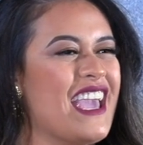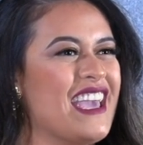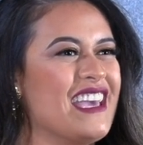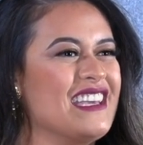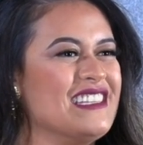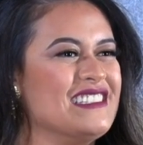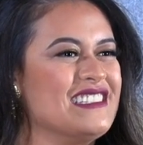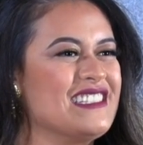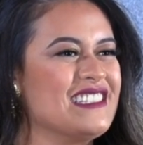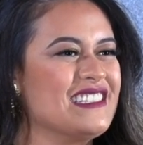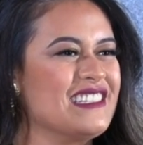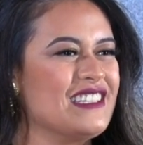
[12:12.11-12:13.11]
And
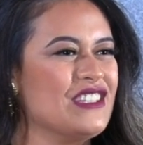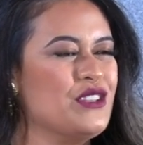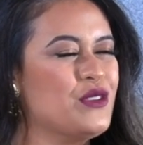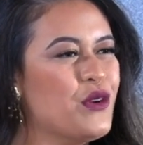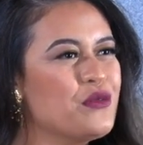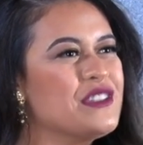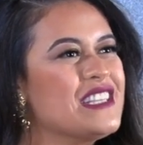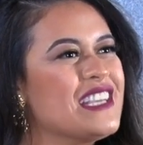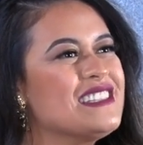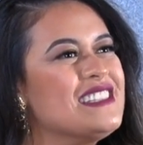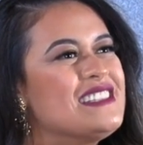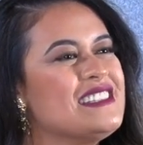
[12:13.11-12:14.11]
you don't really
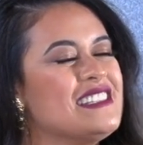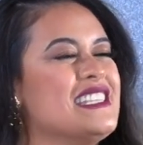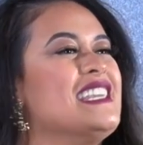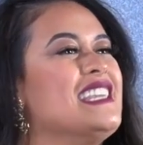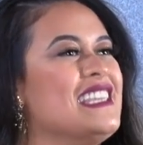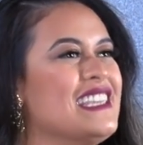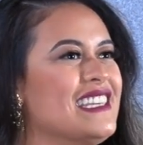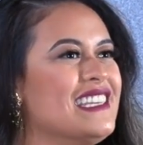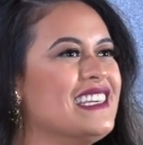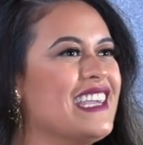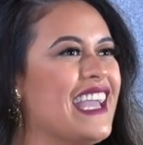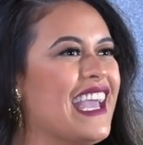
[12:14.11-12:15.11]
get to see
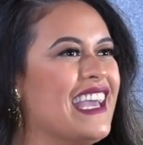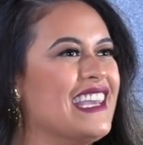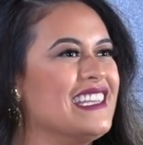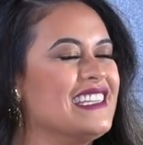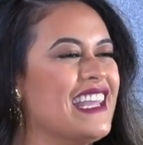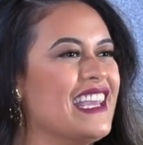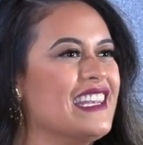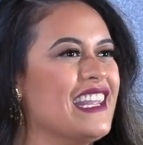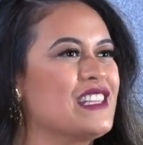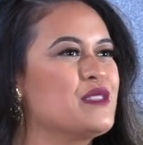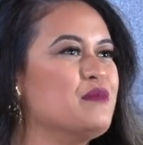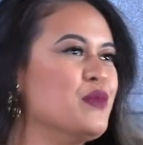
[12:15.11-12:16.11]
and
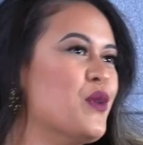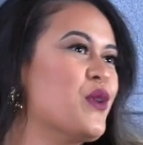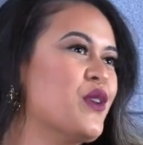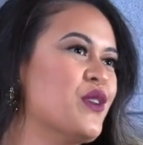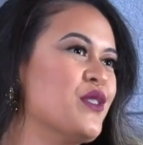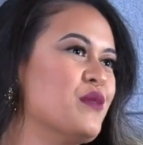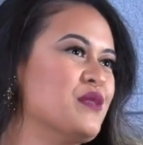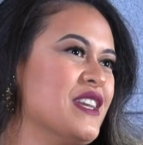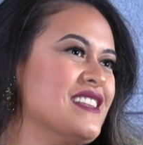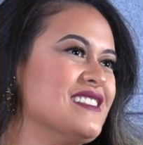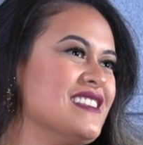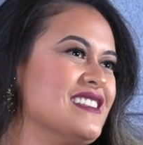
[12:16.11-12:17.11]
explore the
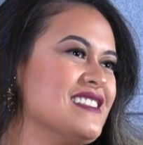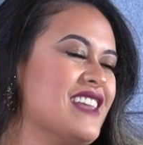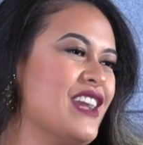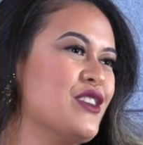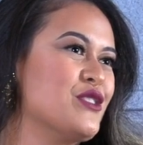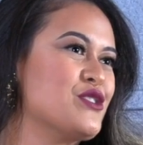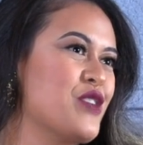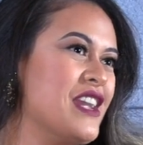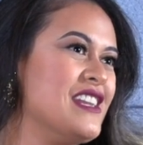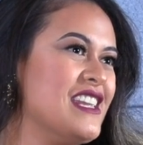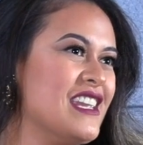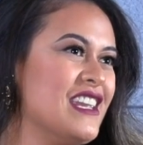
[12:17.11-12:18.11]
places that you're
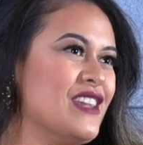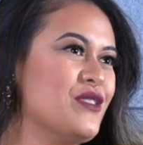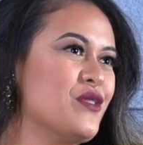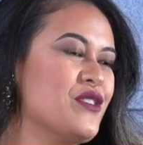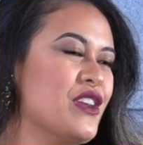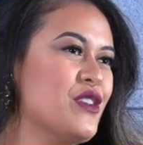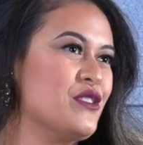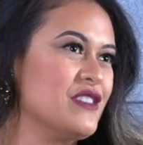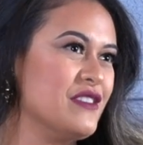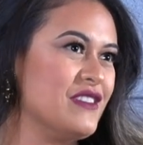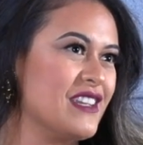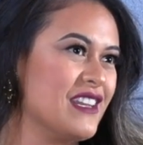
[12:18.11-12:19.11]
training in or that you're
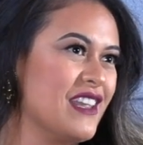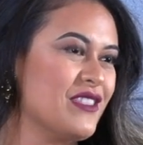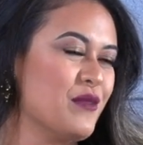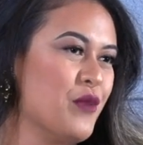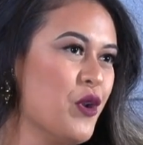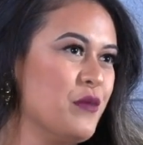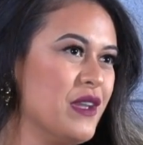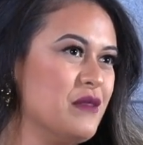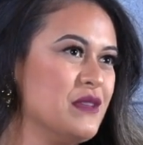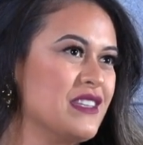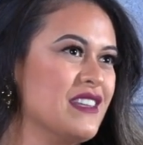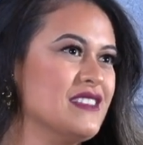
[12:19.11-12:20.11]
living in at the
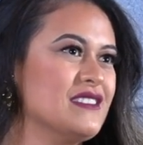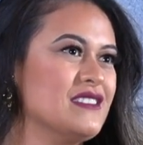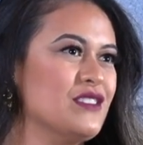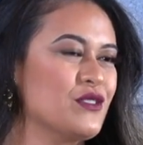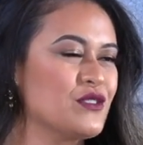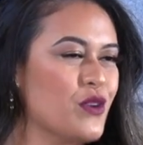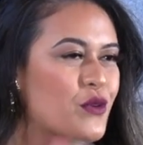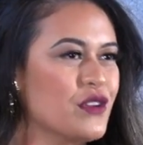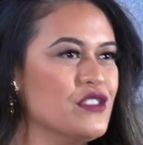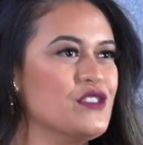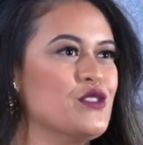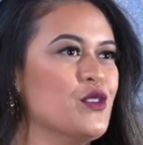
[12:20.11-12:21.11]
moment, because you're so
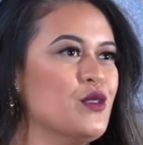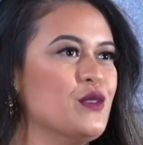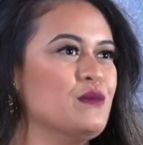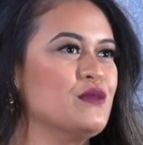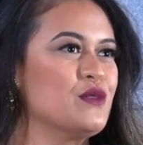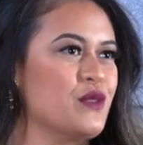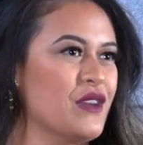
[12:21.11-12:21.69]
consumed